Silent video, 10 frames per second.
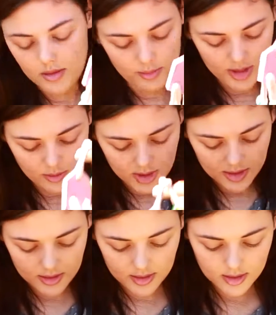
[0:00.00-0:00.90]
the big
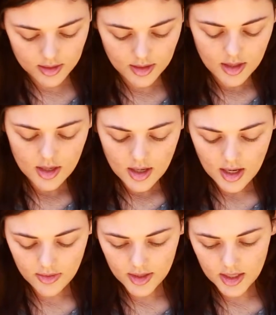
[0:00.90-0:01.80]
ones.
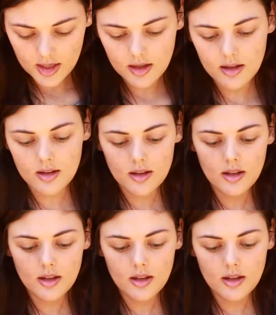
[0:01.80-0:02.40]
And then